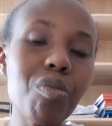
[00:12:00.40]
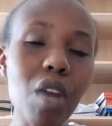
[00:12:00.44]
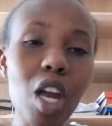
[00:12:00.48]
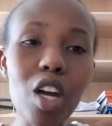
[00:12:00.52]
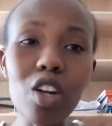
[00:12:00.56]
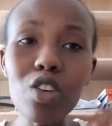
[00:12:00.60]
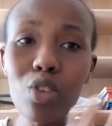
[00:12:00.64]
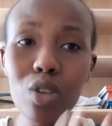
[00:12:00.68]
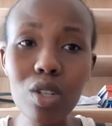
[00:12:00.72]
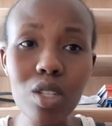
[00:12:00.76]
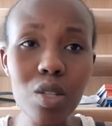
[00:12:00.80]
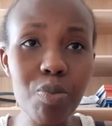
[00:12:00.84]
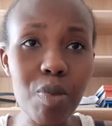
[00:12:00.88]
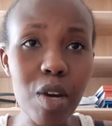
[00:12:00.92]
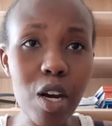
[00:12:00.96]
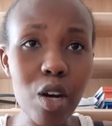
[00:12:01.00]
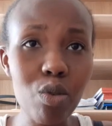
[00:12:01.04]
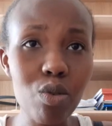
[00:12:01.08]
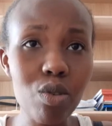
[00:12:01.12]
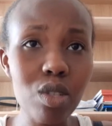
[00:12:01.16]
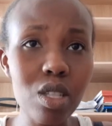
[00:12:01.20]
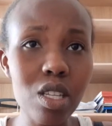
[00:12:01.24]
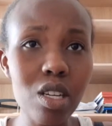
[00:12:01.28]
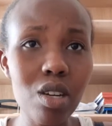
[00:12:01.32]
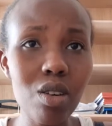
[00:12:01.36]
not be a
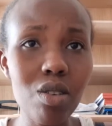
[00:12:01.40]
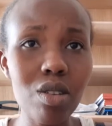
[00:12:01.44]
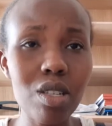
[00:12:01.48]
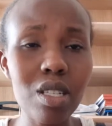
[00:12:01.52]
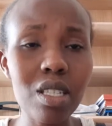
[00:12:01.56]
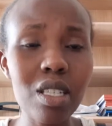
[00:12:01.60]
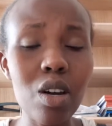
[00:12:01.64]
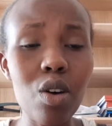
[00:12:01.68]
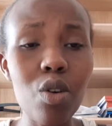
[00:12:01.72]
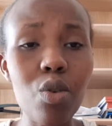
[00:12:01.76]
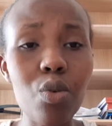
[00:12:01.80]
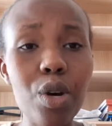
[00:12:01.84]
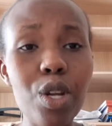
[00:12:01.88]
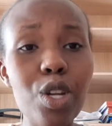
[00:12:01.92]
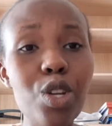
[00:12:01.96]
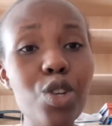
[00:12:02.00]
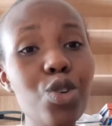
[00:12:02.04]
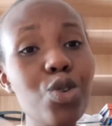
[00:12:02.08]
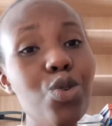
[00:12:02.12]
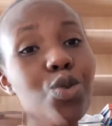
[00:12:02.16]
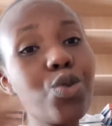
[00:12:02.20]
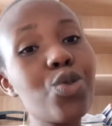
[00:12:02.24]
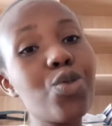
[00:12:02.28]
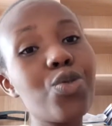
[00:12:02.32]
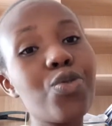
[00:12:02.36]
good thing, because now when
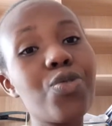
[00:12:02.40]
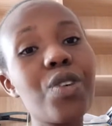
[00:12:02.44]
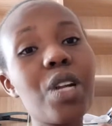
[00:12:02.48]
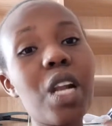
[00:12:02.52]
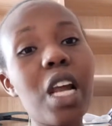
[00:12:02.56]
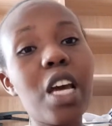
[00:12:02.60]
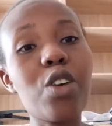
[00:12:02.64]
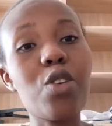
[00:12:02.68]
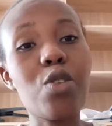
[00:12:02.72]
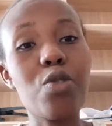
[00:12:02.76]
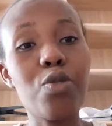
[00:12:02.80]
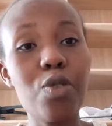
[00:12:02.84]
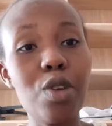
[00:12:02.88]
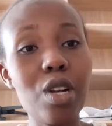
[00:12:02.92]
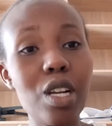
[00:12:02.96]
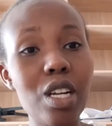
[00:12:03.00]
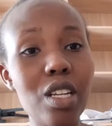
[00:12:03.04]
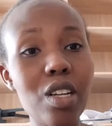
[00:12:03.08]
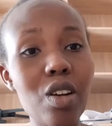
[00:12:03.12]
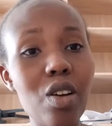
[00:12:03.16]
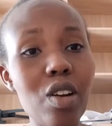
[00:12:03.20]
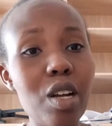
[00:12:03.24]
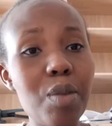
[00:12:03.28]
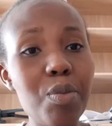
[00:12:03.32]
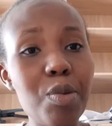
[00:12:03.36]
you feel like you're falling
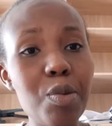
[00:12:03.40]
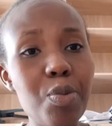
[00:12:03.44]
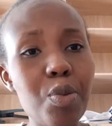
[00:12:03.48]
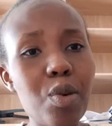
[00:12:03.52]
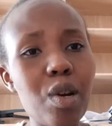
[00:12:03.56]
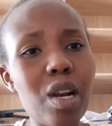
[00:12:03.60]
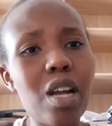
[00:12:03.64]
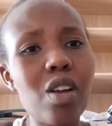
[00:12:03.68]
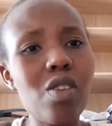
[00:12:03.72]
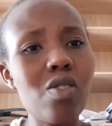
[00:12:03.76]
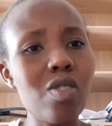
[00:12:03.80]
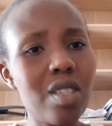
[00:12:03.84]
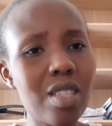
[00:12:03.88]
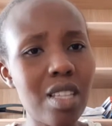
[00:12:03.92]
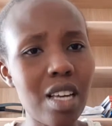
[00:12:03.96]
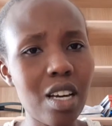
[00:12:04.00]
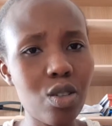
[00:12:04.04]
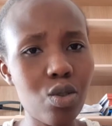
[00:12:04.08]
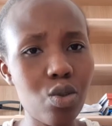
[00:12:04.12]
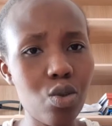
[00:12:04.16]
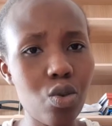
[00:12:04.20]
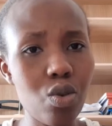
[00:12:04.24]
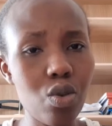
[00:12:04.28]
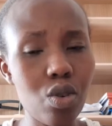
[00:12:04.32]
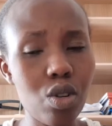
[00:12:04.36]
down and people are not there
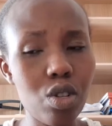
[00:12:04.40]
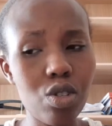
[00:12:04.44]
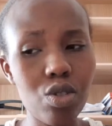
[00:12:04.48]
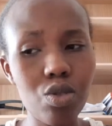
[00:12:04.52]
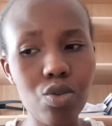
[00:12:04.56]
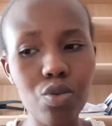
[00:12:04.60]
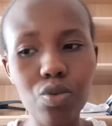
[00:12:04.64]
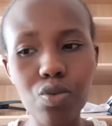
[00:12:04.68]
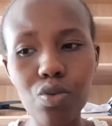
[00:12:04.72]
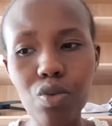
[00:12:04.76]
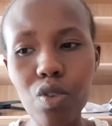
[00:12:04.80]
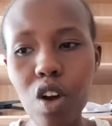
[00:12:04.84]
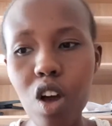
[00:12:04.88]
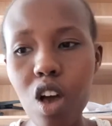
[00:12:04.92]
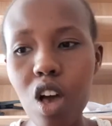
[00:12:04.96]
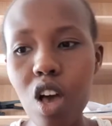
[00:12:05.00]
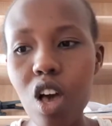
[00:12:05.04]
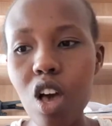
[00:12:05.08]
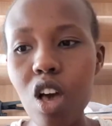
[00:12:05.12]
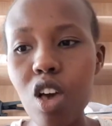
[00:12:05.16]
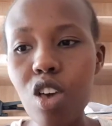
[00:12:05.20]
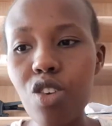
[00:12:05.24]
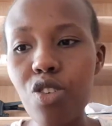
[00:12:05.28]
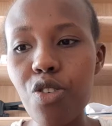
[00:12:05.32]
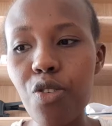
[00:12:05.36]
to hold you,
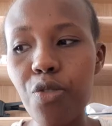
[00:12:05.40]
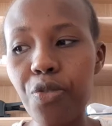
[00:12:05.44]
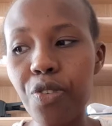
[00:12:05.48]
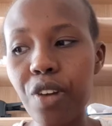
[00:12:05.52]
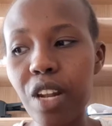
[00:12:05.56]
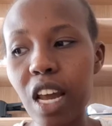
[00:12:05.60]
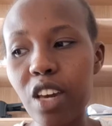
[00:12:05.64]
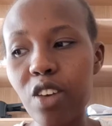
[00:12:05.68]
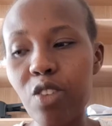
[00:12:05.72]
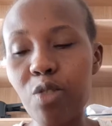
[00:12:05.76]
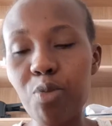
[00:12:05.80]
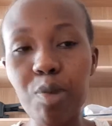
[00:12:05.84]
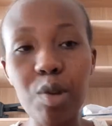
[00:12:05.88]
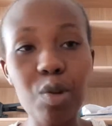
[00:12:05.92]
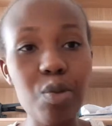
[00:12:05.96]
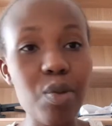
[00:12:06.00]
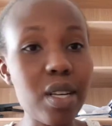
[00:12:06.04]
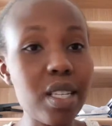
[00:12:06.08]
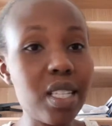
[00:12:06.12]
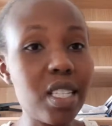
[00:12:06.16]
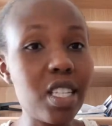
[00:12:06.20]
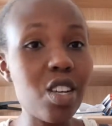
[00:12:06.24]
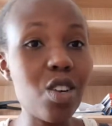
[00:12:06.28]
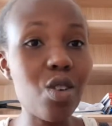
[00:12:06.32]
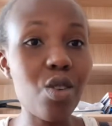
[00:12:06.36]
you feel like you've been
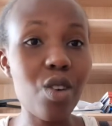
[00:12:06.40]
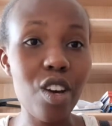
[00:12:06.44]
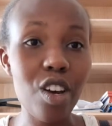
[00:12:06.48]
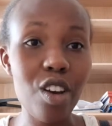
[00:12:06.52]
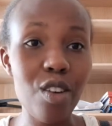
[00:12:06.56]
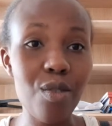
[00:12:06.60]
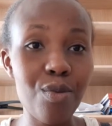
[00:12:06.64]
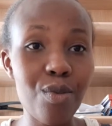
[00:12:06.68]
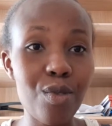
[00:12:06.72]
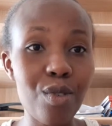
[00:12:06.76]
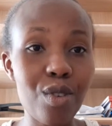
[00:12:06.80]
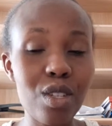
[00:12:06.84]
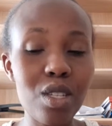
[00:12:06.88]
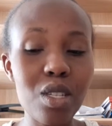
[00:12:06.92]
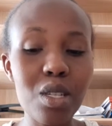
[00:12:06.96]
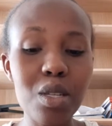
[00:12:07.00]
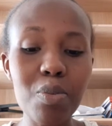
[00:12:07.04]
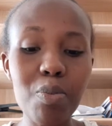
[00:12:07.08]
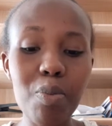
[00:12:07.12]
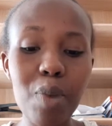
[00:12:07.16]
wasting your efforts.